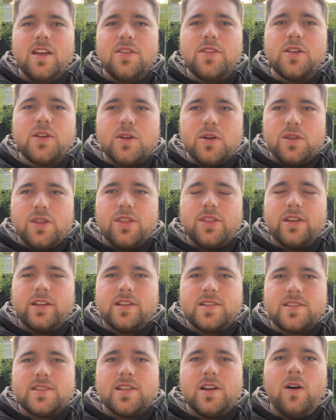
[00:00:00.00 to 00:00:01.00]
the good
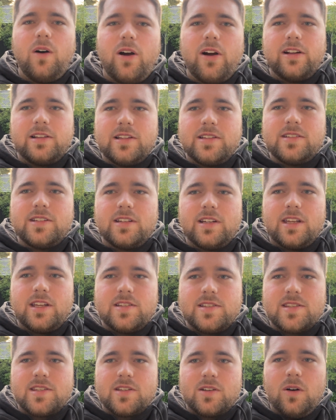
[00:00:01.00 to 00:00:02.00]
things that Ireland did
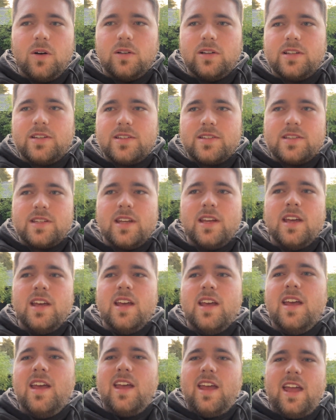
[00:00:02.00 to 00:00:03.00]
against Scotland
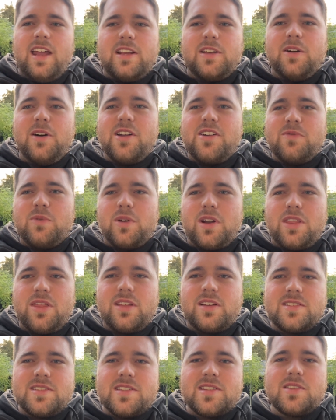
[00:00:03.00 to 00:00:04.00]
and kind of what I
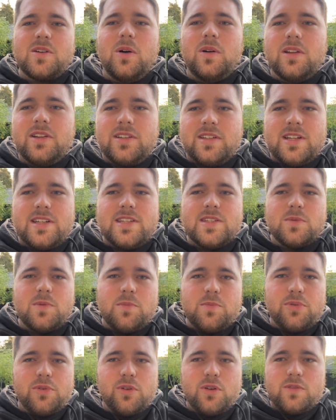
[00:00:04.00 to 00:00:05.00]
think Scotland need to
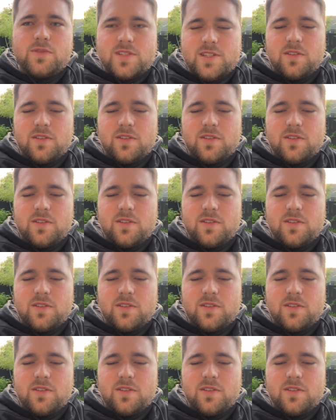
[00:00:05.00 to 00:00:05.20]
improve.